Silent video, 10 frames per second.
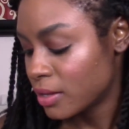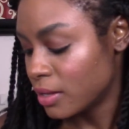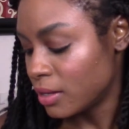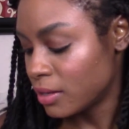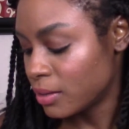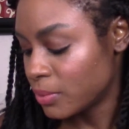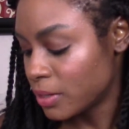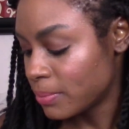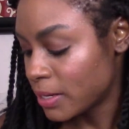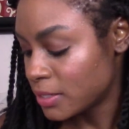Would
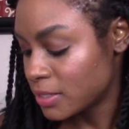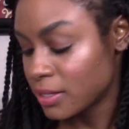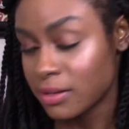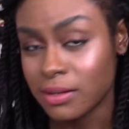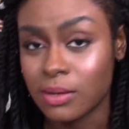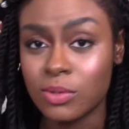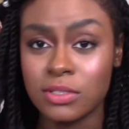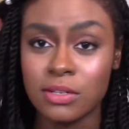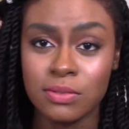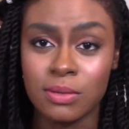I buy this again? I would
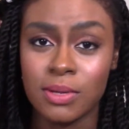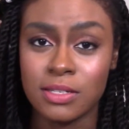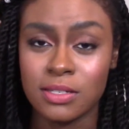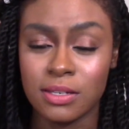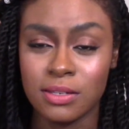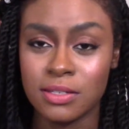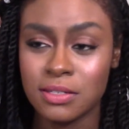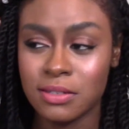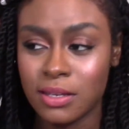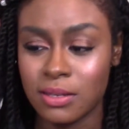definitely buy this again. This
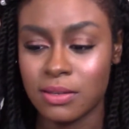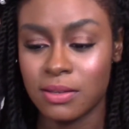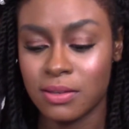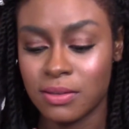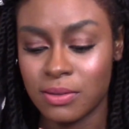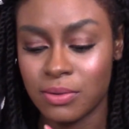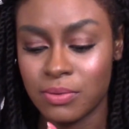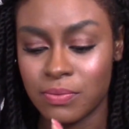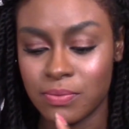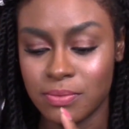is like,
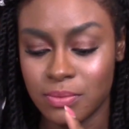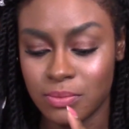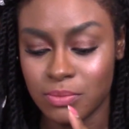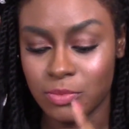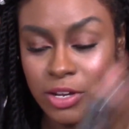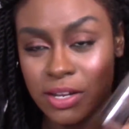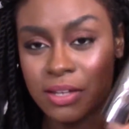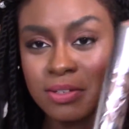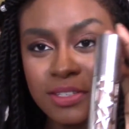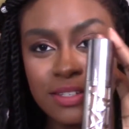right
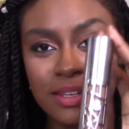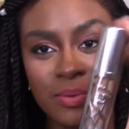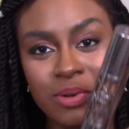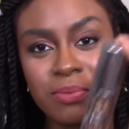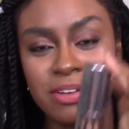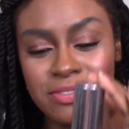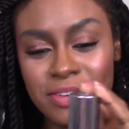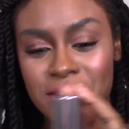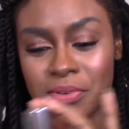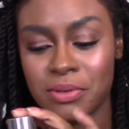now, this is like one of my
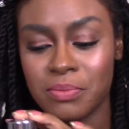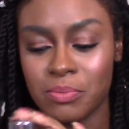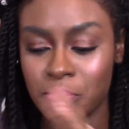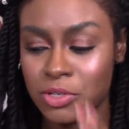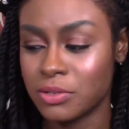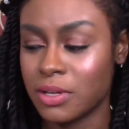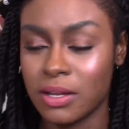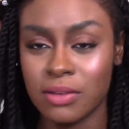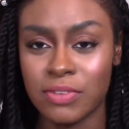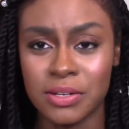favorite
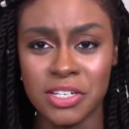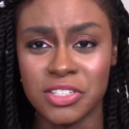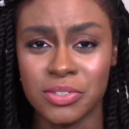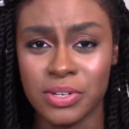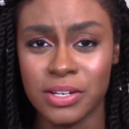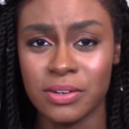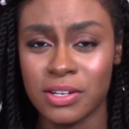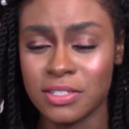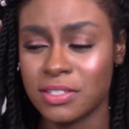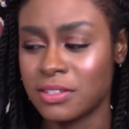foundations right now,
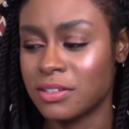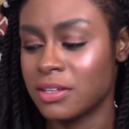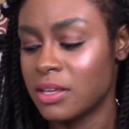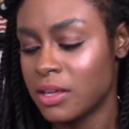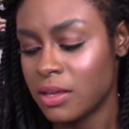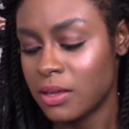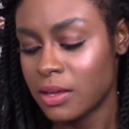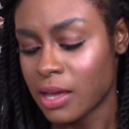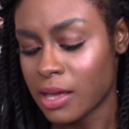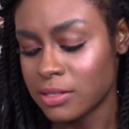honestly.
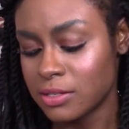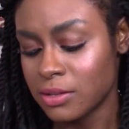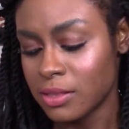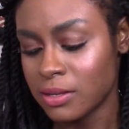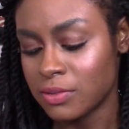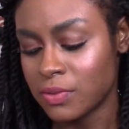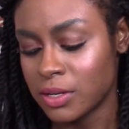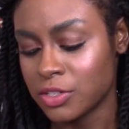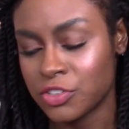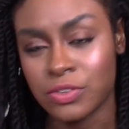I still think it's
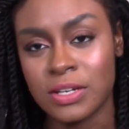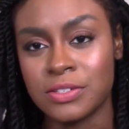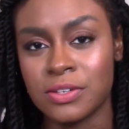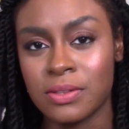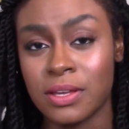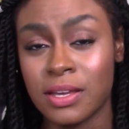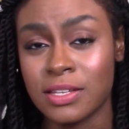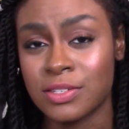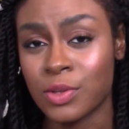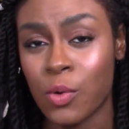very strange though that it
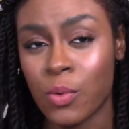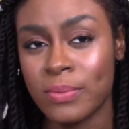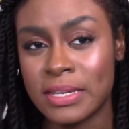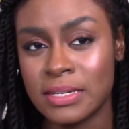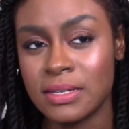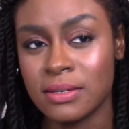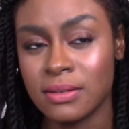has so many